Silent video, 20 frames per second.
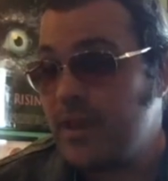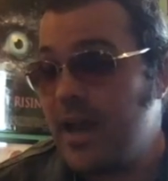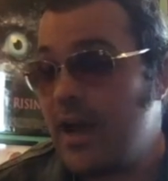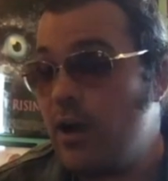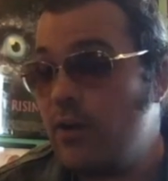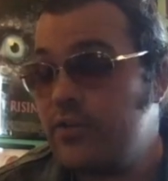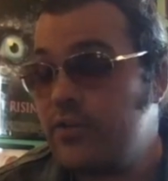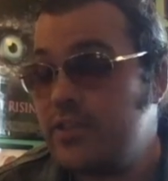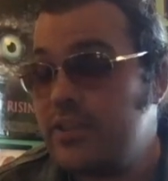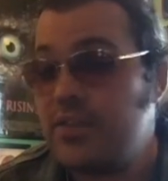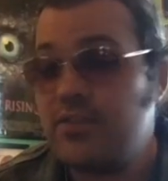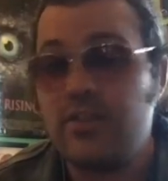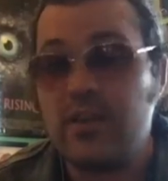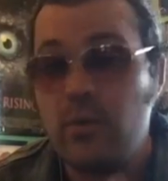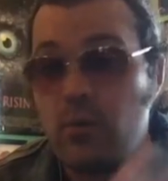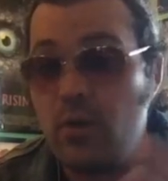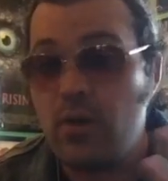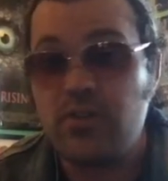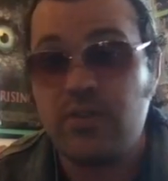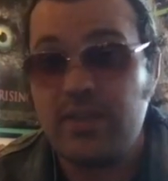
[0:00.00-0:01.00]
I don't think
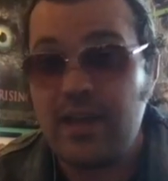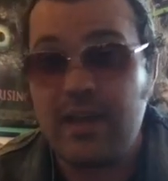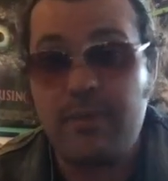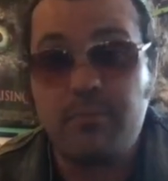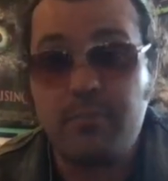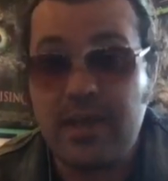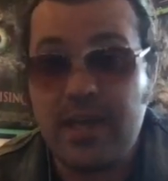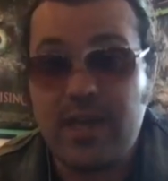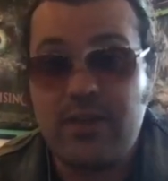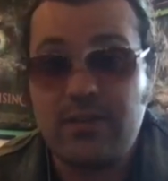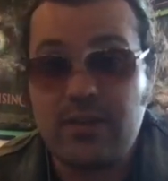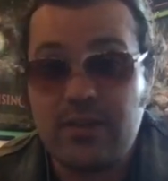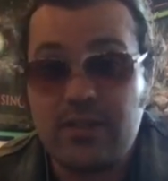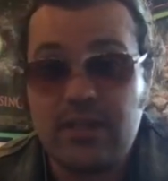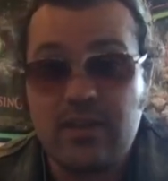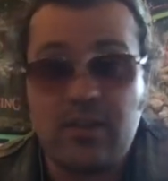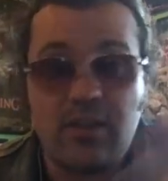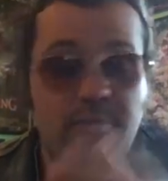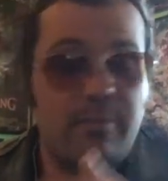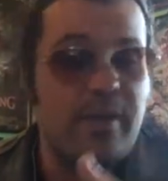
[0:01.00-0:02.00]
that wasn't that big of a
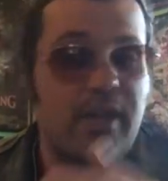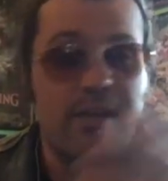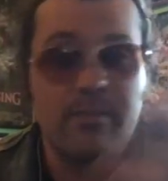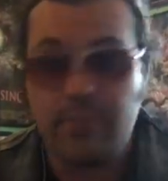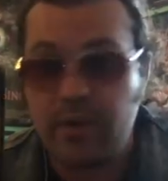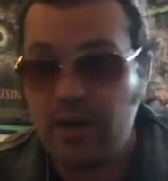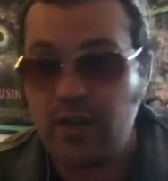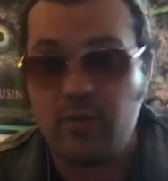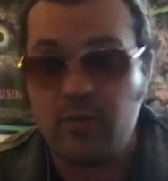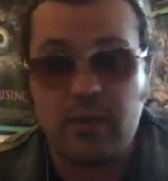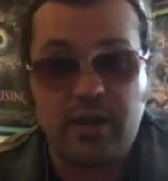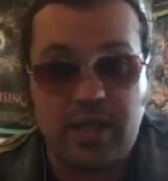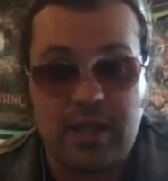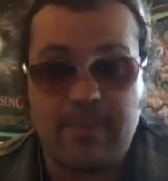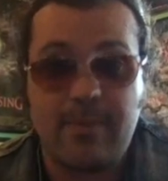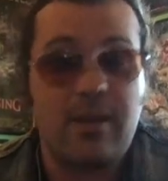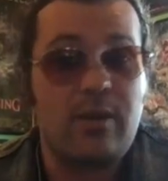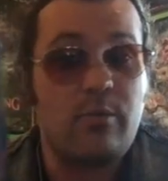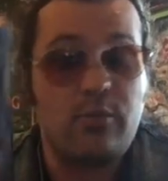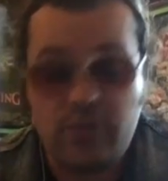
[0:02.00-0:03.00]
deal, but apparently when it
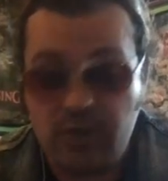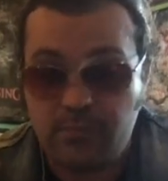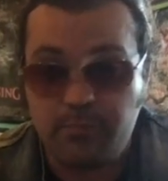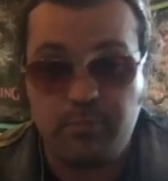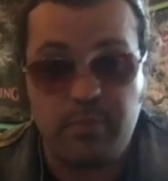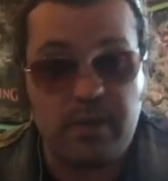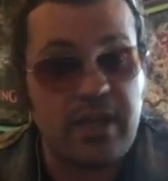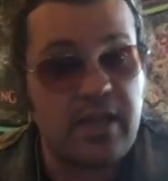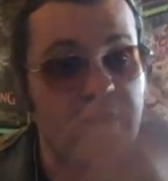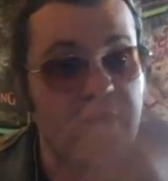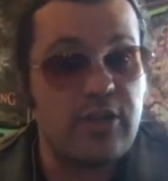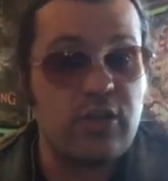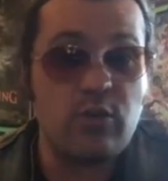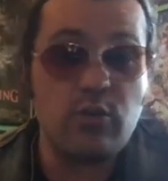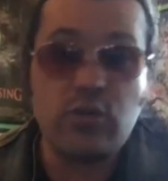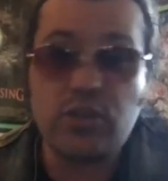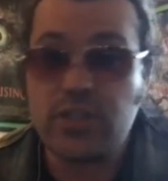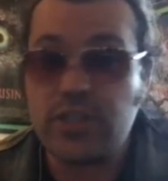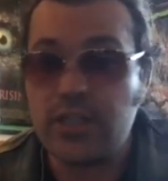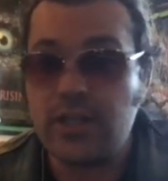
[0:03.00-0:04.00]
came out, it was a big,
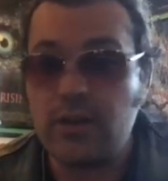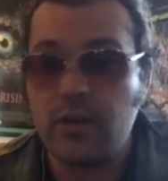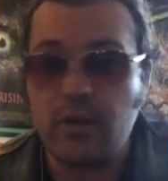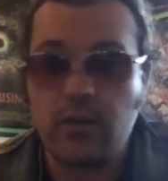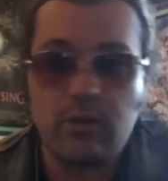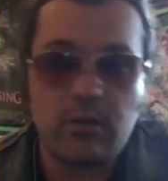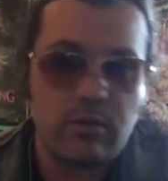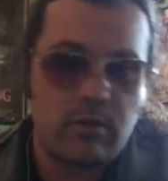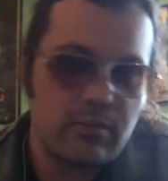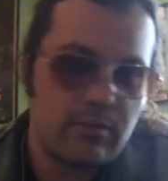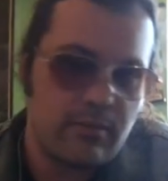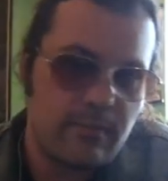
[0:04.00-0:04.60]
huge deal.